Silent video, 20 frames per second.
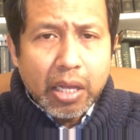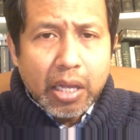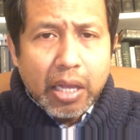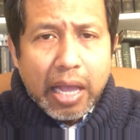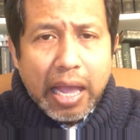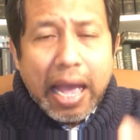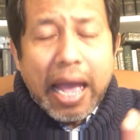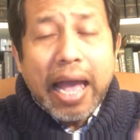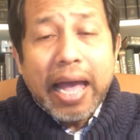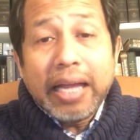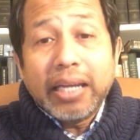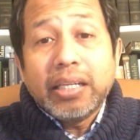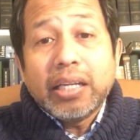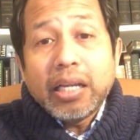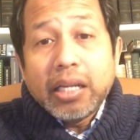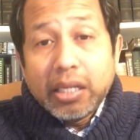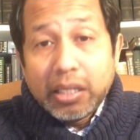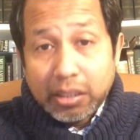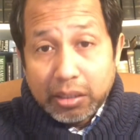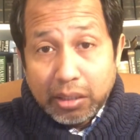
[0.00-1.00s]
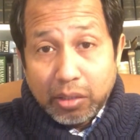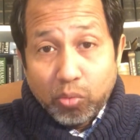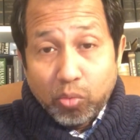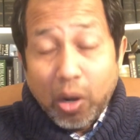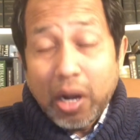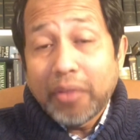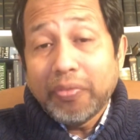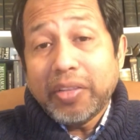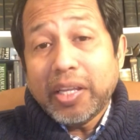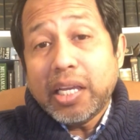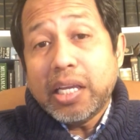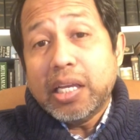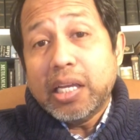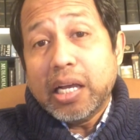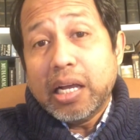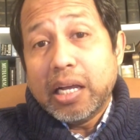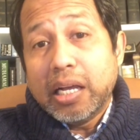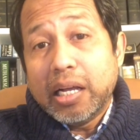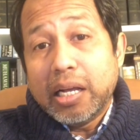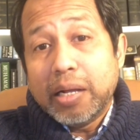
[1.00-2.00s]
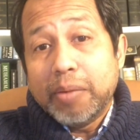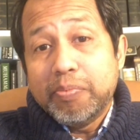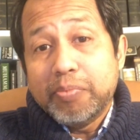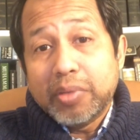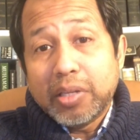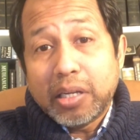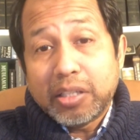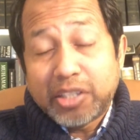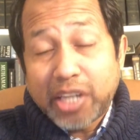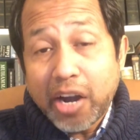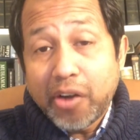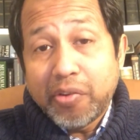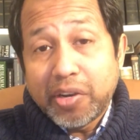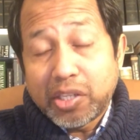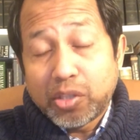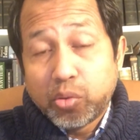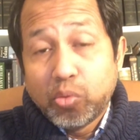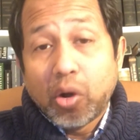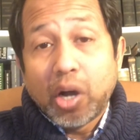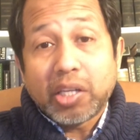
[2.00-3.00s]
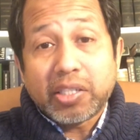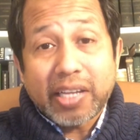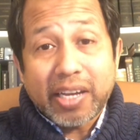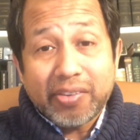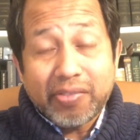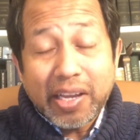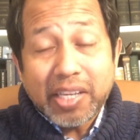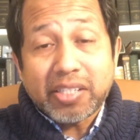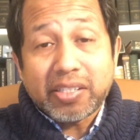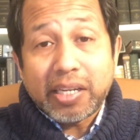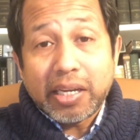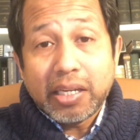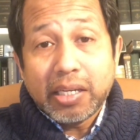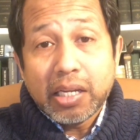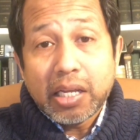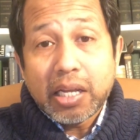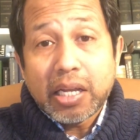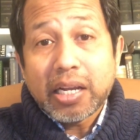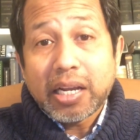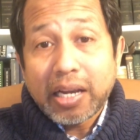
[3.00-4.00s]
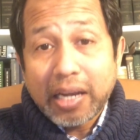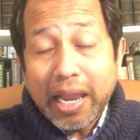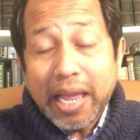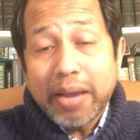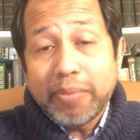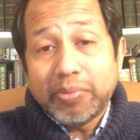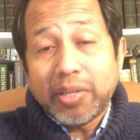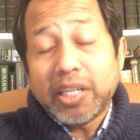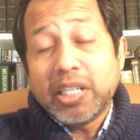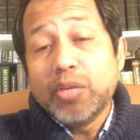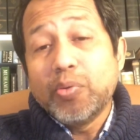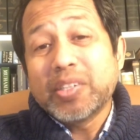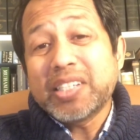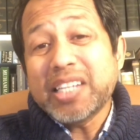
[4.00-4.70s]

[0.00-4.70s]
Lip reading: And one of the terrorists who was arrested claimed that he was